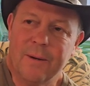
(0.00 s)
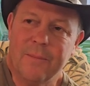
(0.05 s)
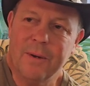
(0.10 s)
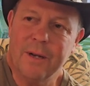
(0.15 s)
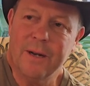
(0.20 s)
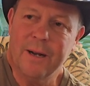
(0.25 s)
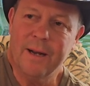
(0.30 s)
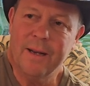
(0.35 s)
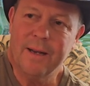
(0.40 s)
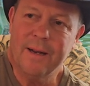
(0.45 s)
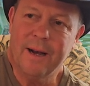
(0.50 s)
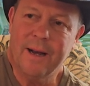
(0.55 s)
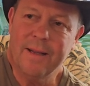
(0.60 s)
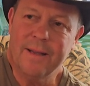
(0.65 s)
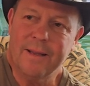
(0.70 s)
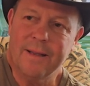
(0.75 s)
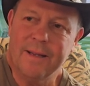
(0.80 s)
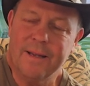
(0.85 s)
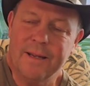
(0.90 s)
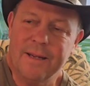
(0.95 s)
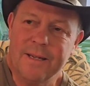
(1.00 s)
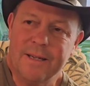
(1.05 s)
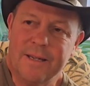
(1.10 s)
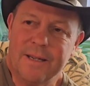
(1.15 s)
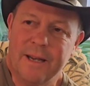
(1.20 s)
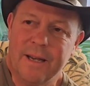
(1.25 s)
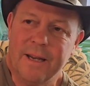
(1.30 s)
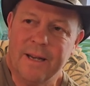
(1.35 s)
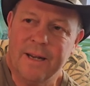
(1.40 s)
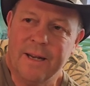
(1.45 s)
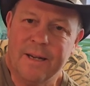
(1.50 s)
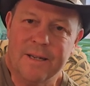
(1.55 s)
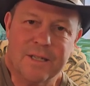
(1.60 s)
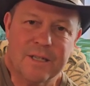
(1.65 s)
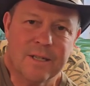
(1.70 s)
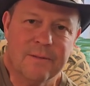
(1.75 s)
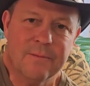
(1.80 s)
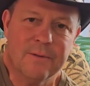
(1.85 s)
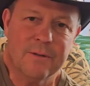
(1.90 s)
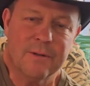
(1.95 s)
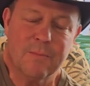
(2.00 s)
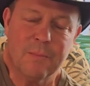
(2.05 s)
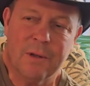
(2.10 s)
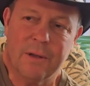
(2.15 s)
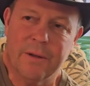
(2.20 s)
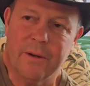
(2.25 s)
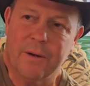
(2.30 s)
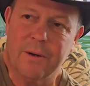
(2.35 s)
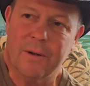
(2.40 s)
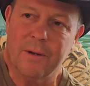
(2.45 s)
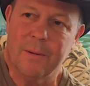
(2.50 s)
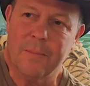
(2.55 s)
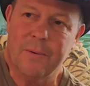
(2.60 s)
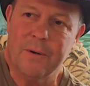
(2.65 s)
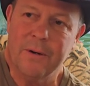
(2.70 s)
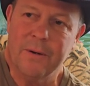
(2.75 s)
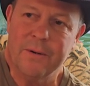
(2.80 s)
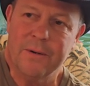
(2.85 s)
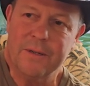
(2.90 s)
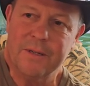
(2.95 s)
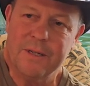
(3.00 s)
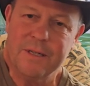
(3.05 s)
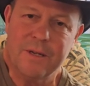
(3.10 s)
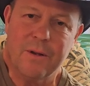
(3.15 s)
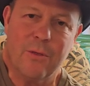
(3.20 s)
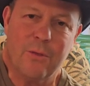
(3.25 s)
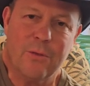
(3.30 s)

I mean, I, I think he's taken out some of his political opponents. He's a